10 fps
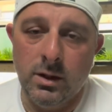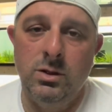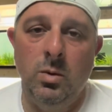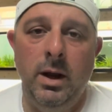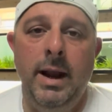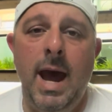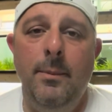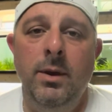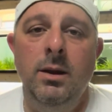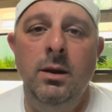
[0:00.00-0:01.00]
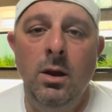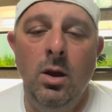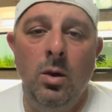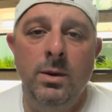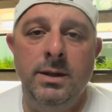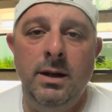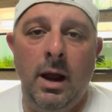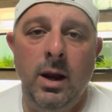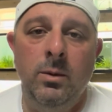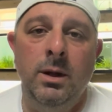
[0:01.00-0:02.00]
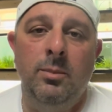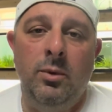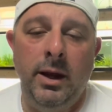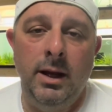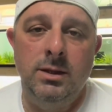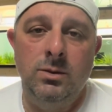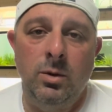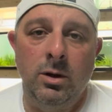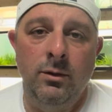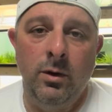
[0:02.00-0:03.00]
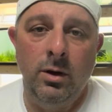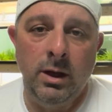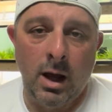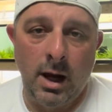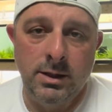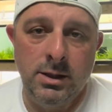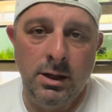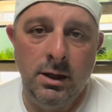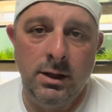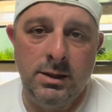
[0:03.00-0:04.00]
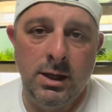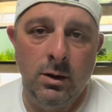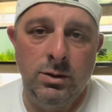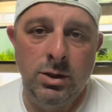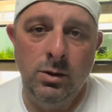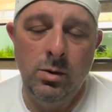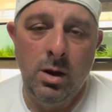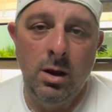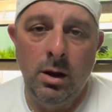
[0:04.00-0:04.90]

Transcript: So what had happened was, at night when the plants were converting the oxygen into CO2,